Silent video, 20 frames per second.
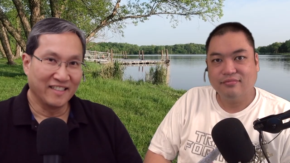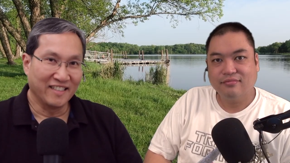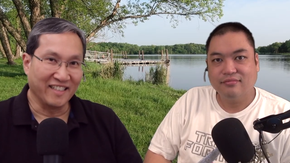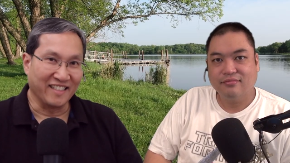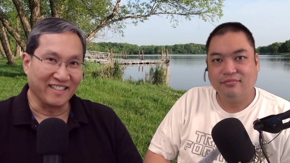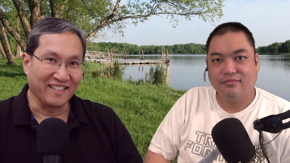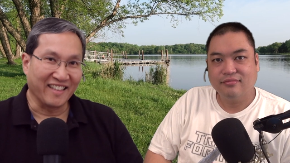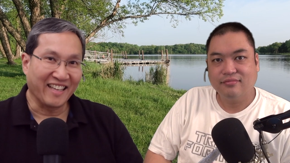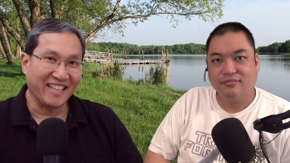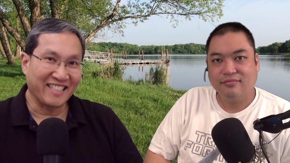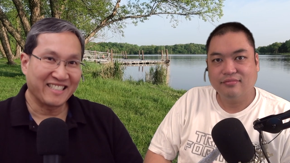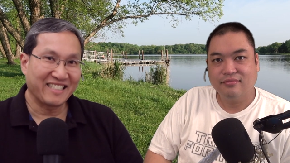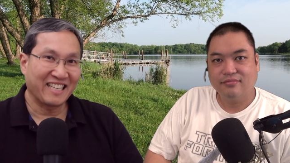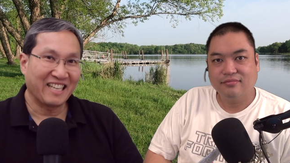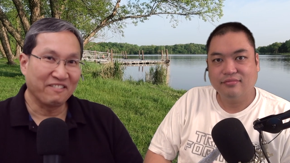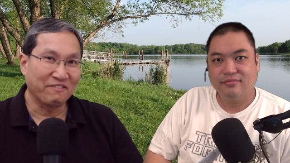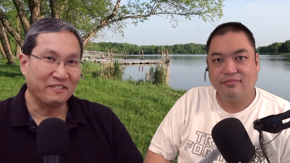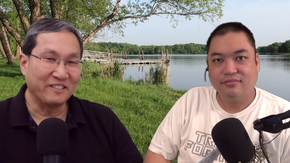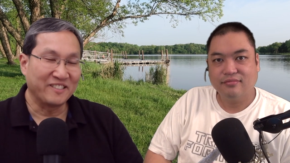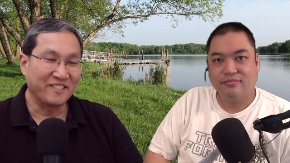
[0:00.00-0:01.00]
Speaker 1: Hey, last
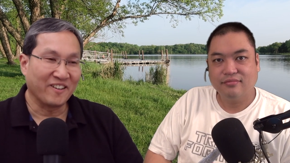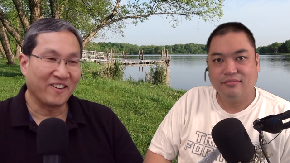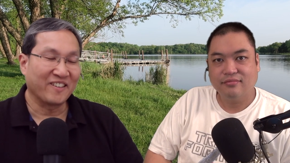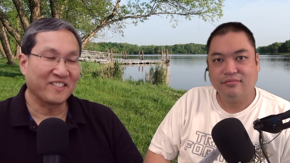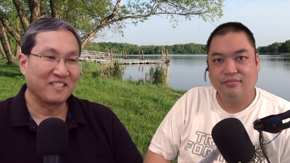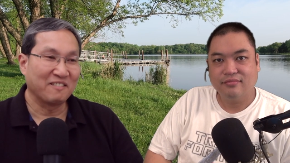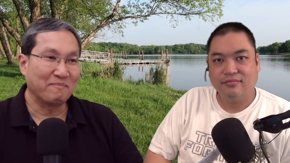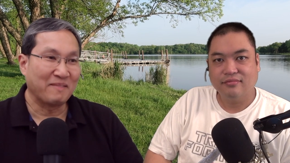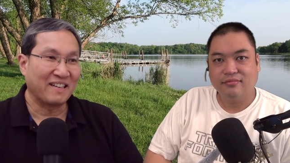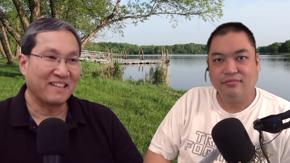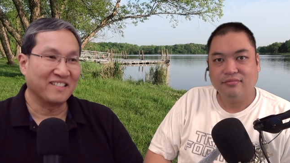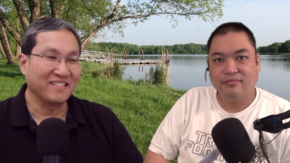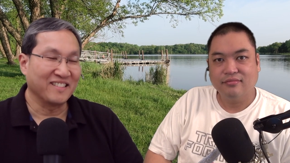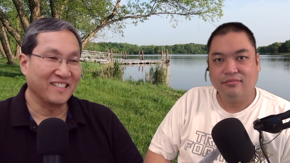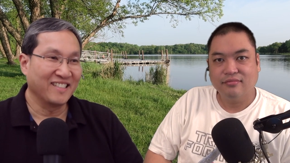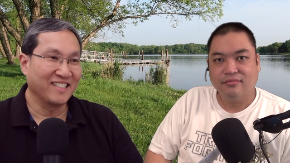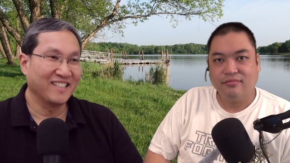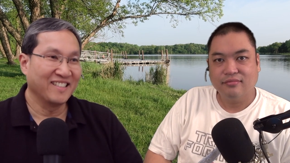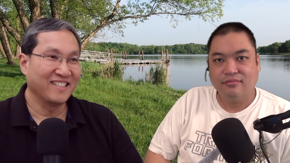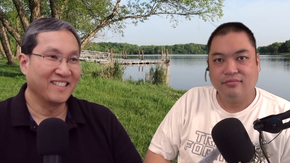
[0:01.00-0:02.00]
time we talked
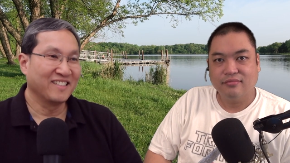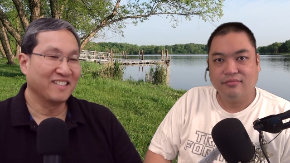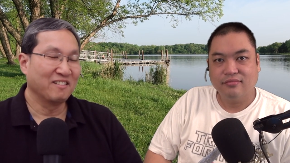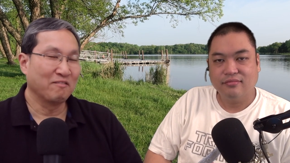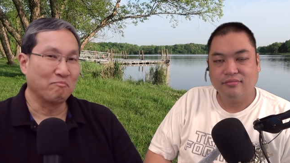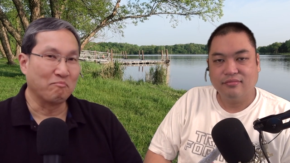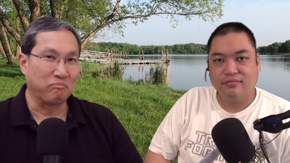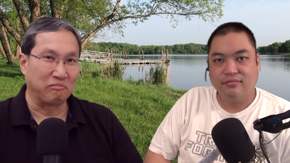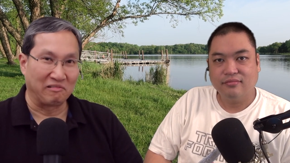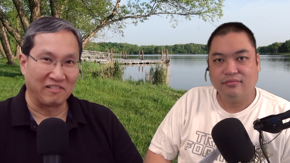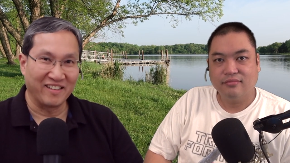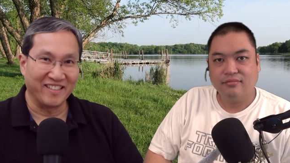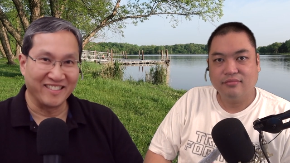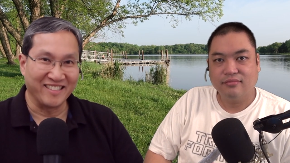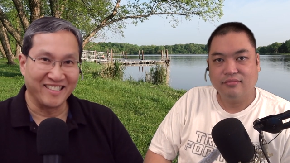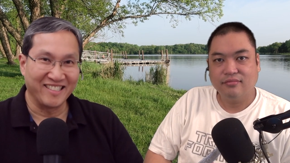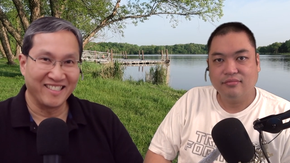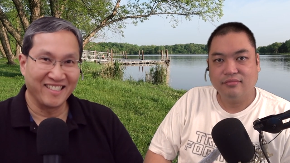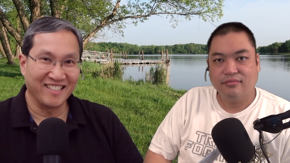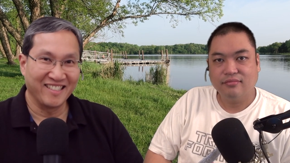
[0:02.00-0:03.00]
about
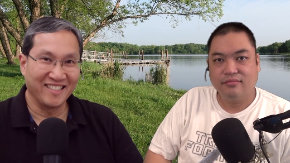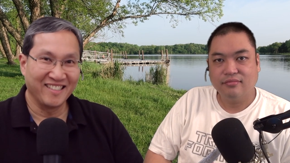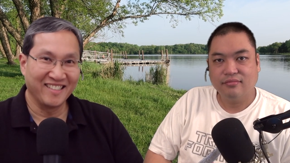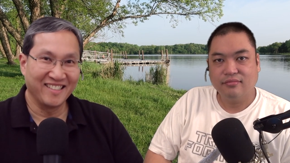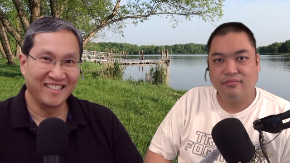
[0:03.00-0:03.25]
brunch.